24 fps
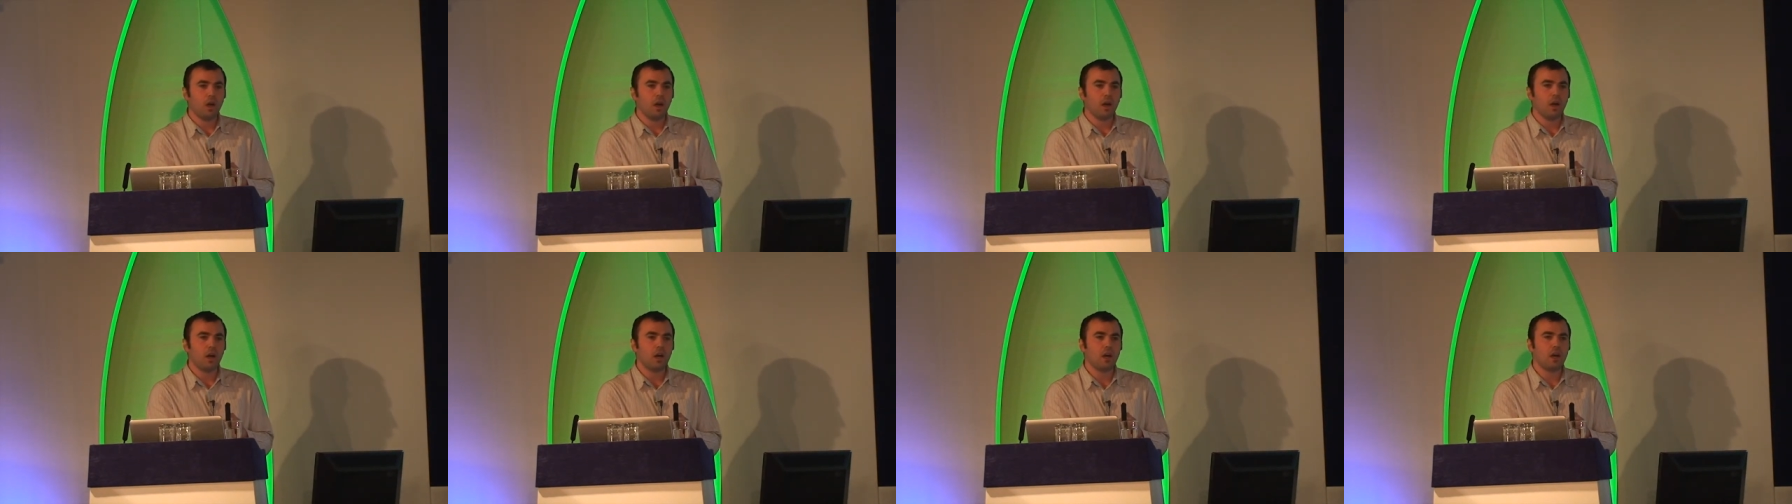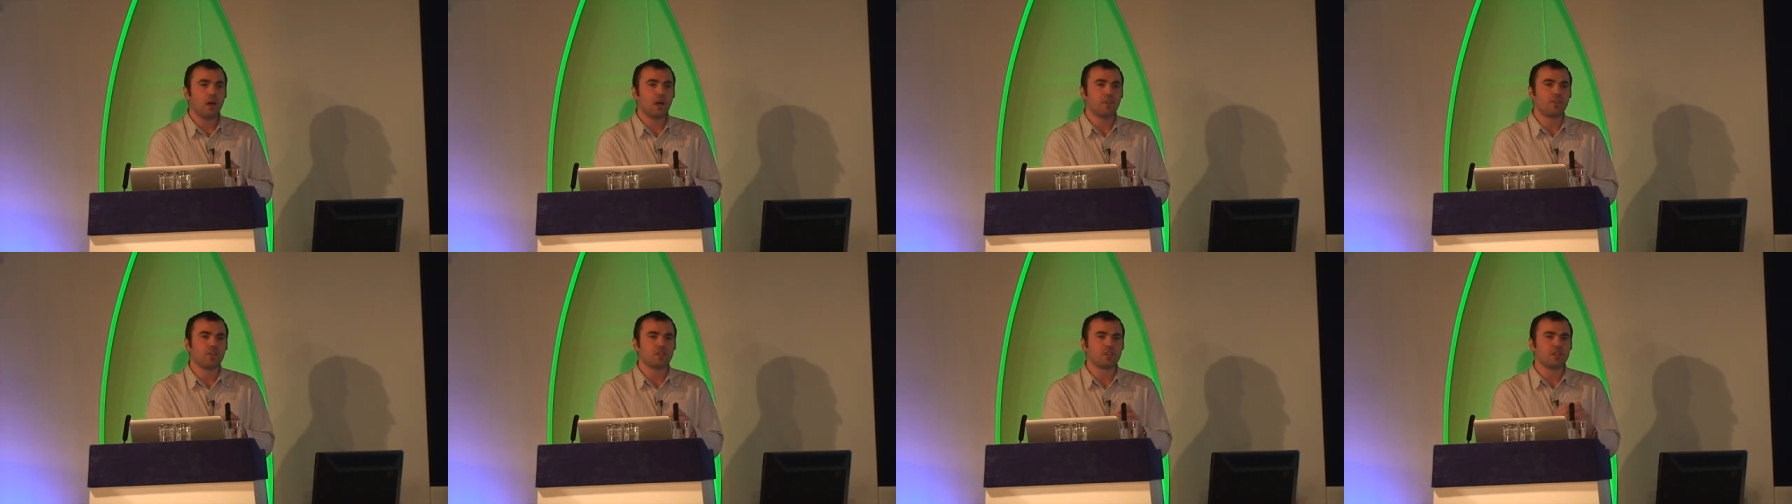
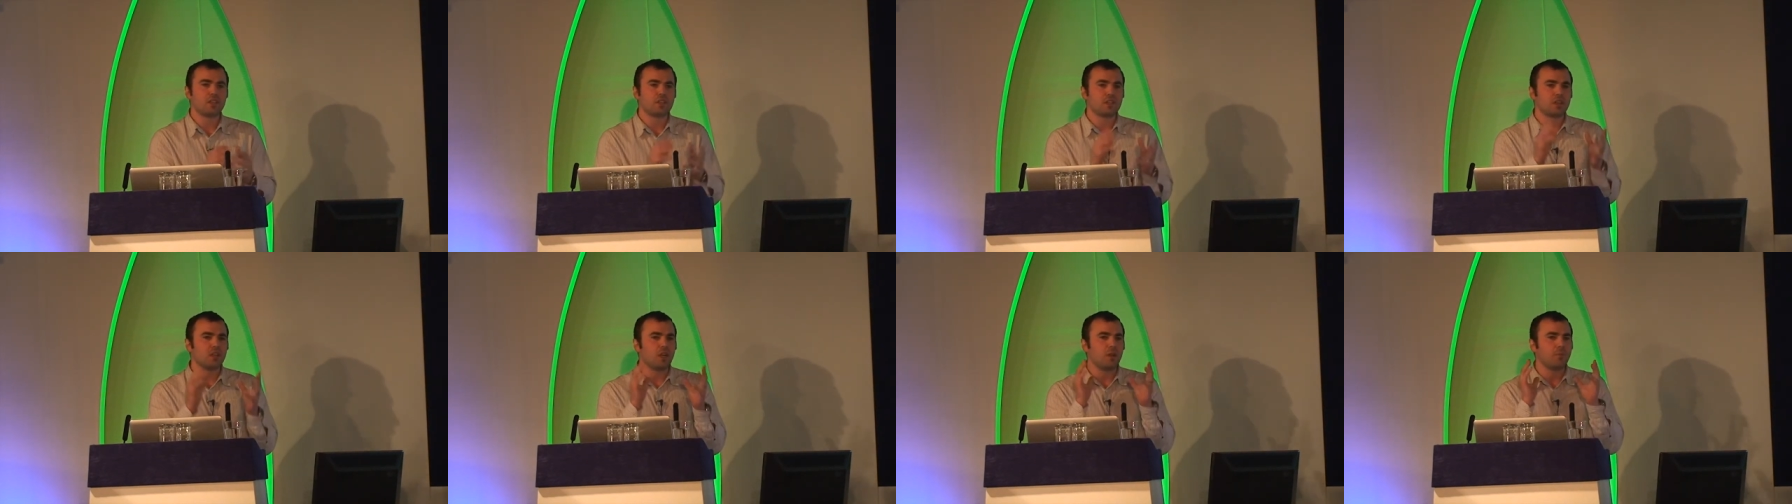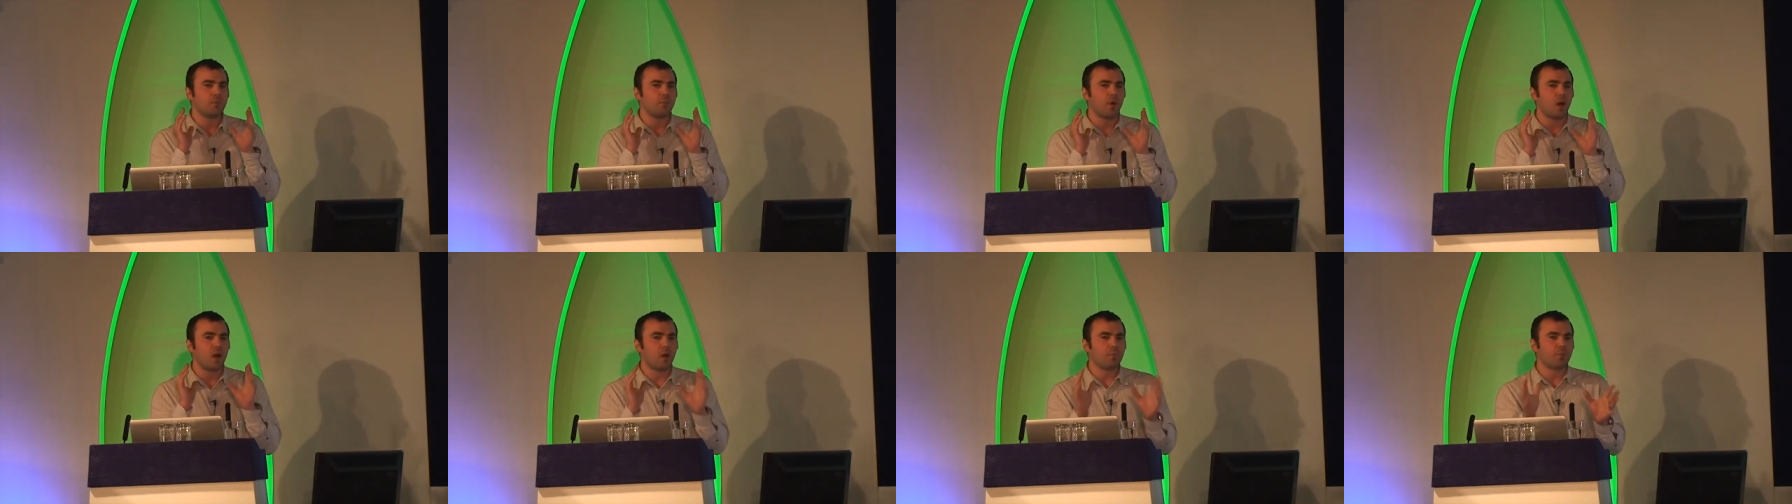I'm
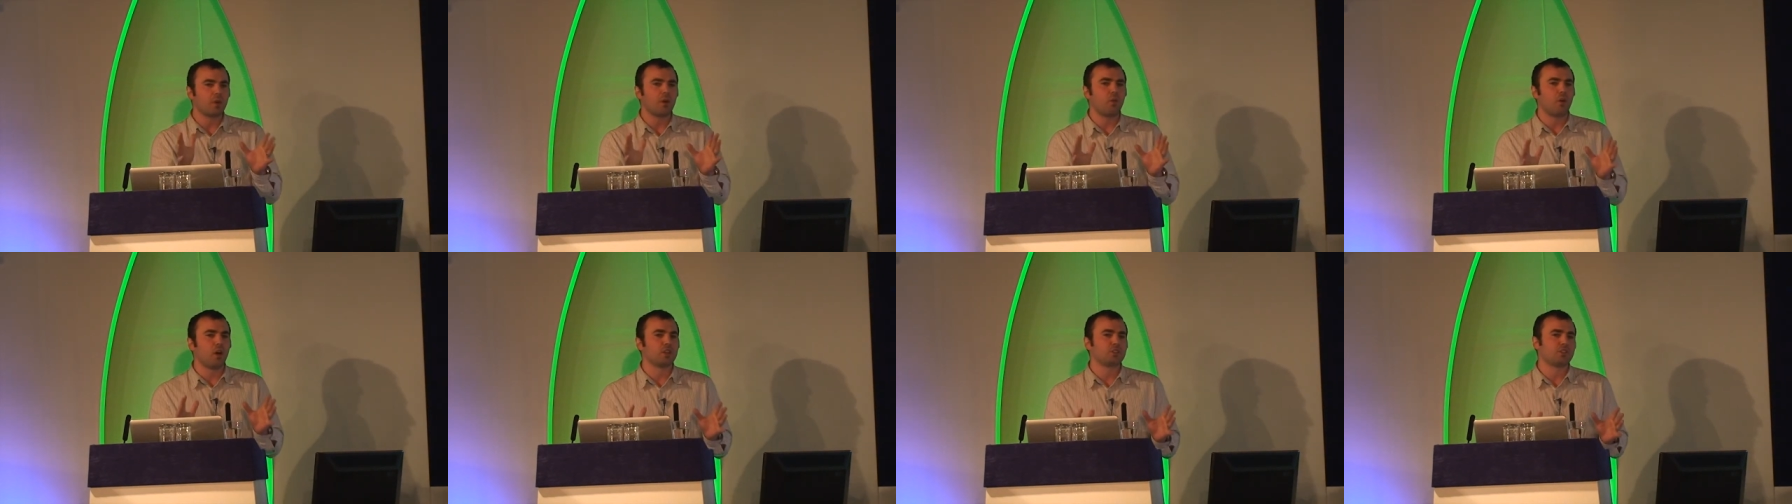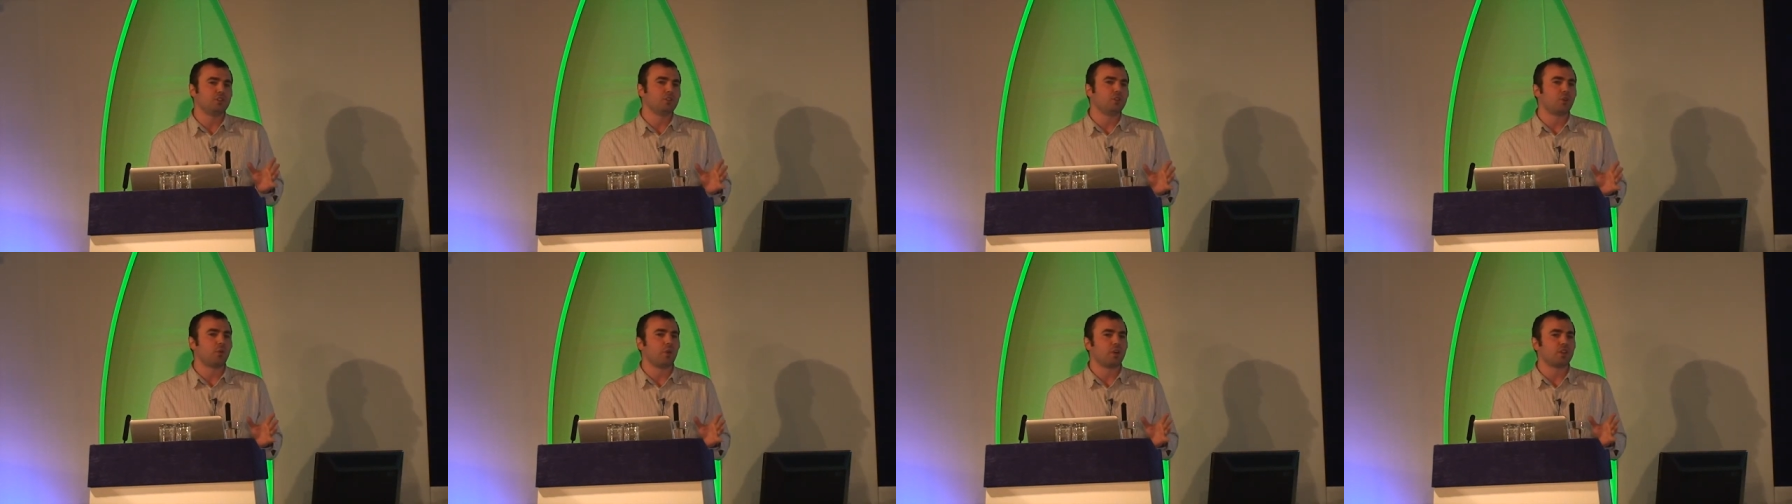going to
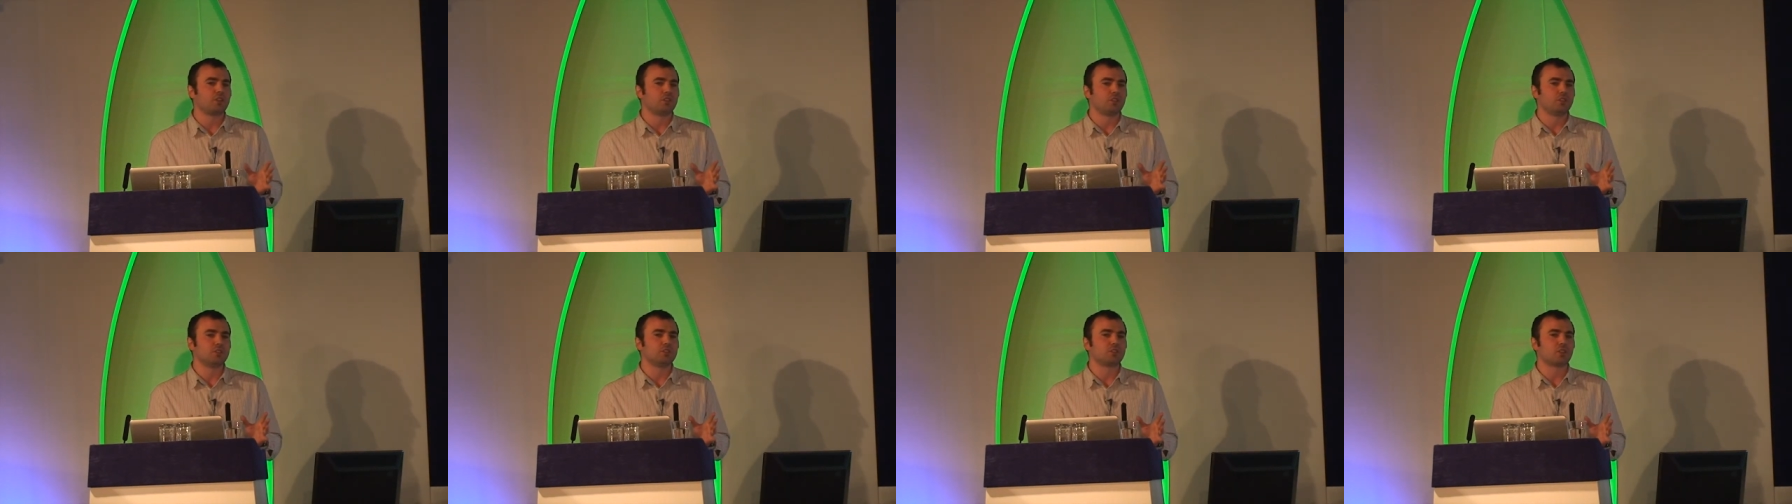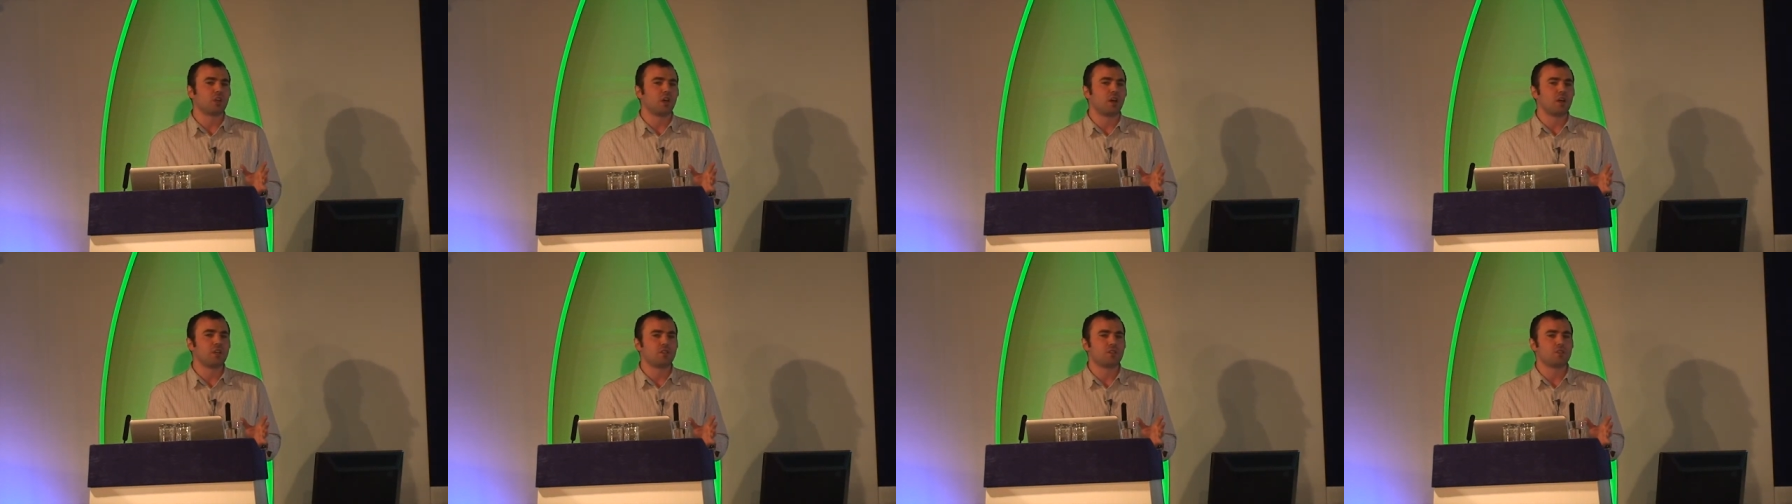ask you questions,
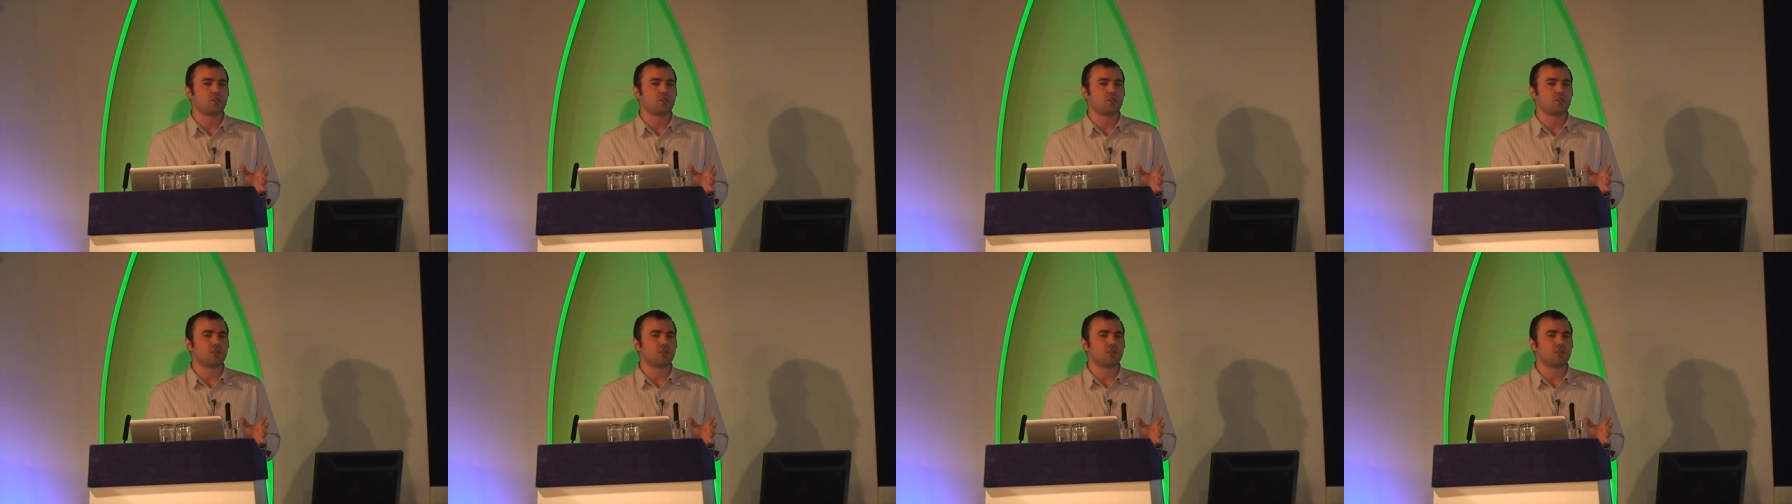guys.